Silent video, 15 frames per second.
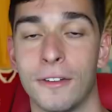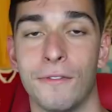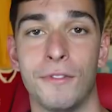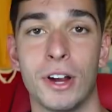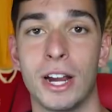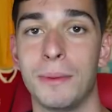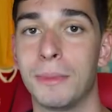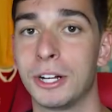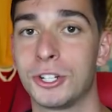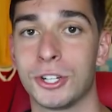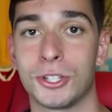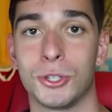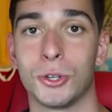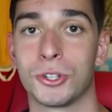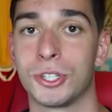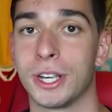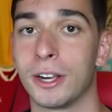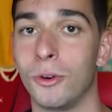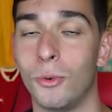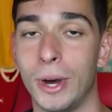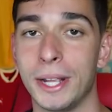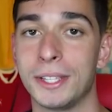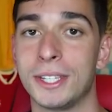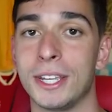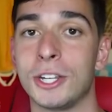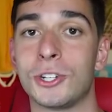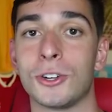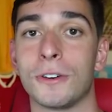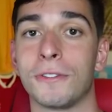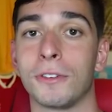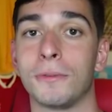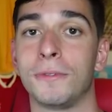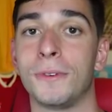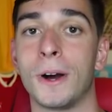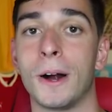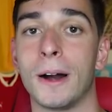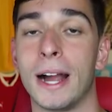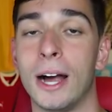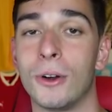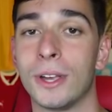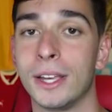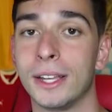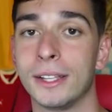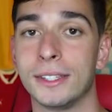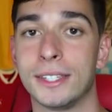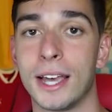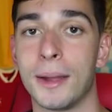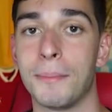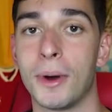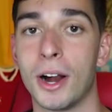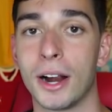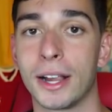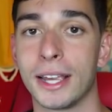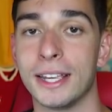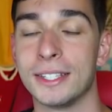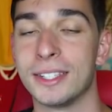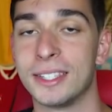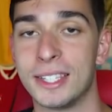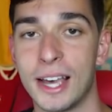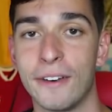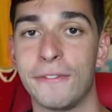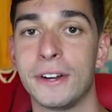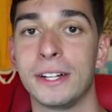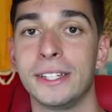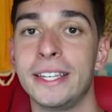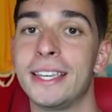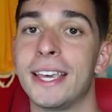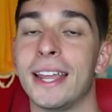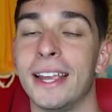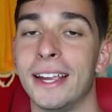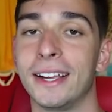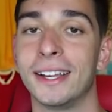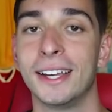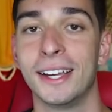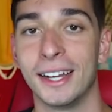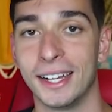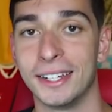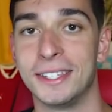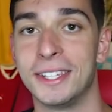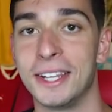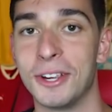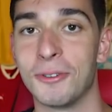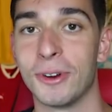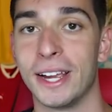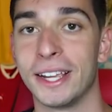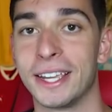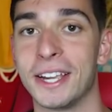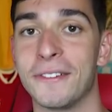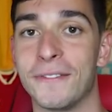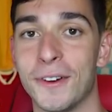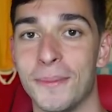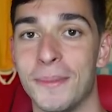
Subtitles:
Very much just looks like a white t-shirt from far out. Denmark is definitely getting a D ranking for